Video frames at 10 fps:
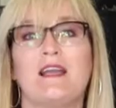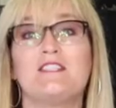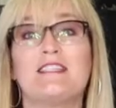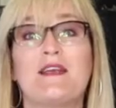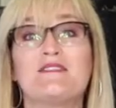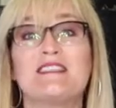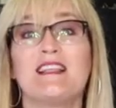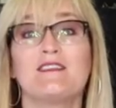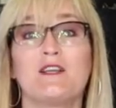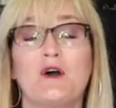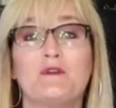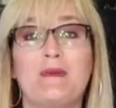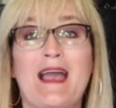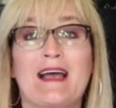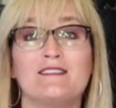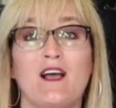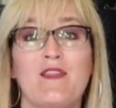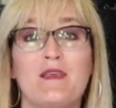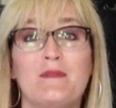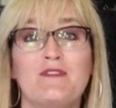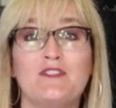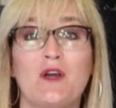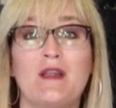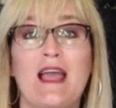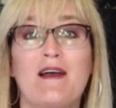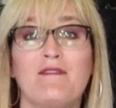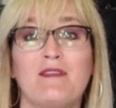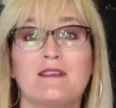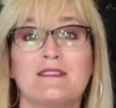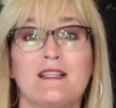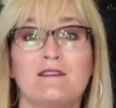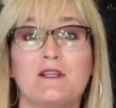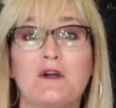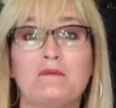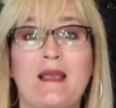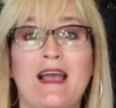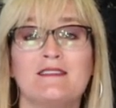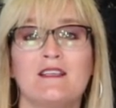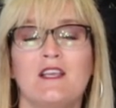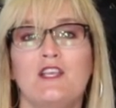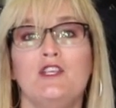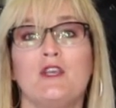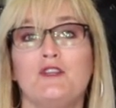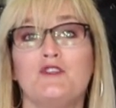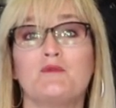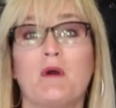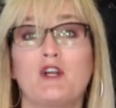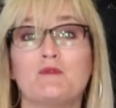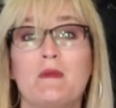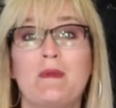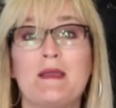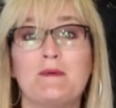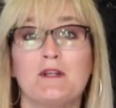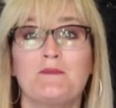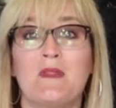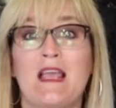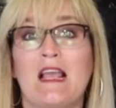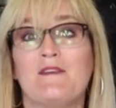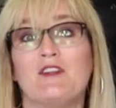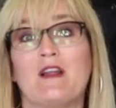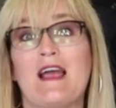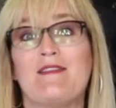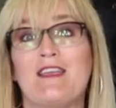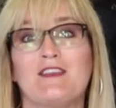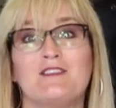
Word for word: I just have silicone pads on them. If you don't have the silicone pads, you can use parchment paper. If you don't have that,